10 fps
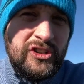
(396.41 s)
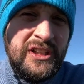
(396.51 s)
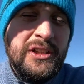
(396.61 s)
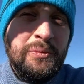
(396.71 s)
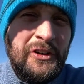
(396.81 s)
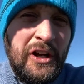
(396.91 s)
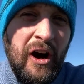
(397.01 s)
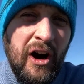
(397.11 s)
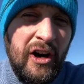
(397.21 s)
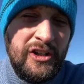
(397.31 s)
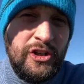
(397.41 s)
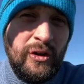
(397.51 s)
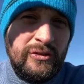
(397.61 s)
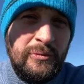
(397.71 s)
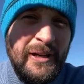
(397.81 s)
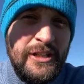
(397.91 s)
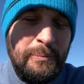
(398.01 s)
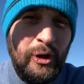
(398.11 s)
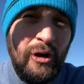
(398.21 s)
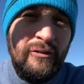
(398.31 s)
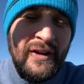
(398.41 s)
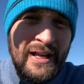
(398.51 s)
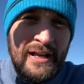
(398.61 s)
this is one of the hardest shots for me to pull off,